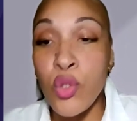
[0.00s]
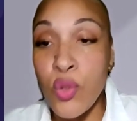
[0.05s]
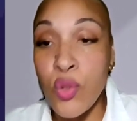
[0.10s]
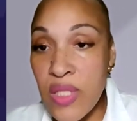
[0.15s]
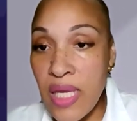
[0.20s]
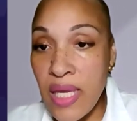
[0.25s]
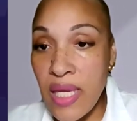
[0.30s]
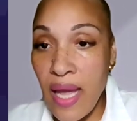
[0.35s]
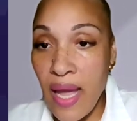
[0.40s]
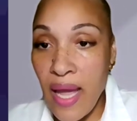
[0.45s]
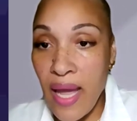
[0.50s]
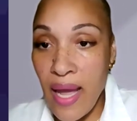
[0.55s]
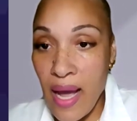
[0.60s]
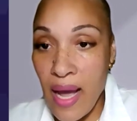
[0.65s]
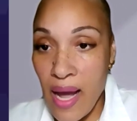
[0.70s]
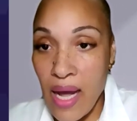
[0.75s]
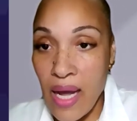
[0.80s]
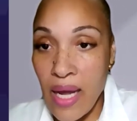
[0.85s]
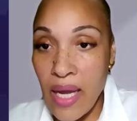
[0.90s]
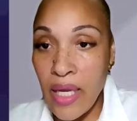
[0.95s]
using
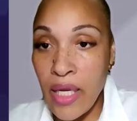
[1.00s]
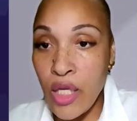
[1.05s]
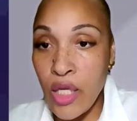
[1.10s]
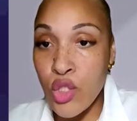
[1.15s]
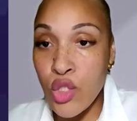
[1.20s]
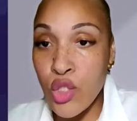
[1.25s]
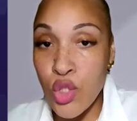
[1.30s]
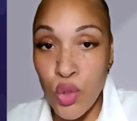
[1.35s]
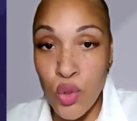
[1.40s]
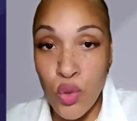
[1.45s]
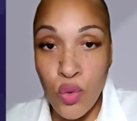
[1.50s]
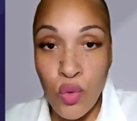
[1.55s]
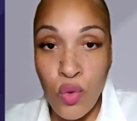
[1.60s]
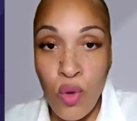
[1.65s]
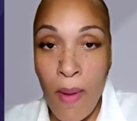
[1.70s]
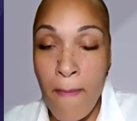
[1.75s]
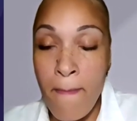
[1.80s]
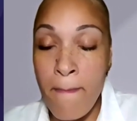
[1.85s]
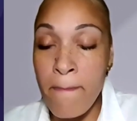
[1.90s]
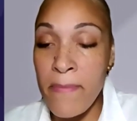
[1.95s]
AI
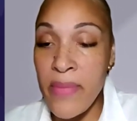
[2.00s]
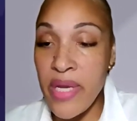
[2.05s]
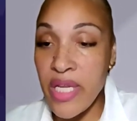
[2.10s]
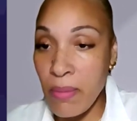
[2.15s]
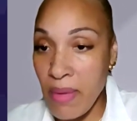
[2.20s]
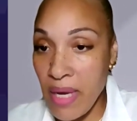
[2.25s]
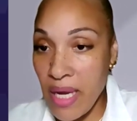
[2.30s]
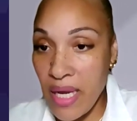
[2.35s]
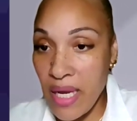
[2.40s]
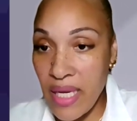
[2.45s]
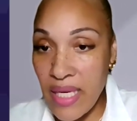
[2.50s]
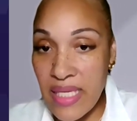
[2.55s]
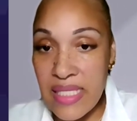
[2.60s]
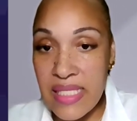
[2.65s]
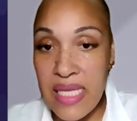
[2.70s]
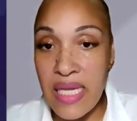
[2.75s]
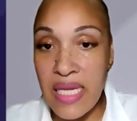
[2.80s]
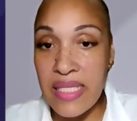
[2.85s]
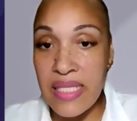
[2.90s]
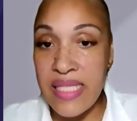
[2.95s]
to
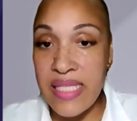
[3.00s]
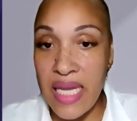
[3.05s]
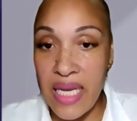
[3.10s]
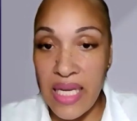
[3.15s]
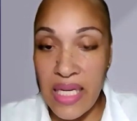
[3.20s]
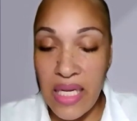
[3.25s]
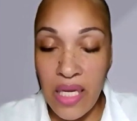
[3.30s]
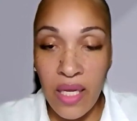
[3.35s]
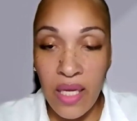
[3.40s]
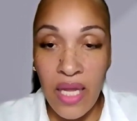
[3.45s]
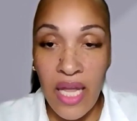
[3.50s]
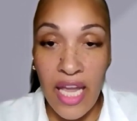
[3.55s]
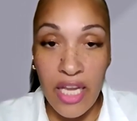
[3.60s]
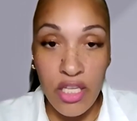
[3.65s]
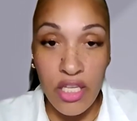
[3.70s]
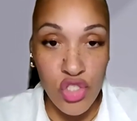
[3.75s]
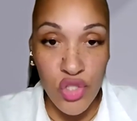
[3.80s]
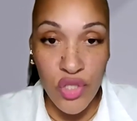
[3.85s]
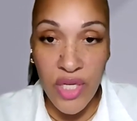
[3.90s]
minimize data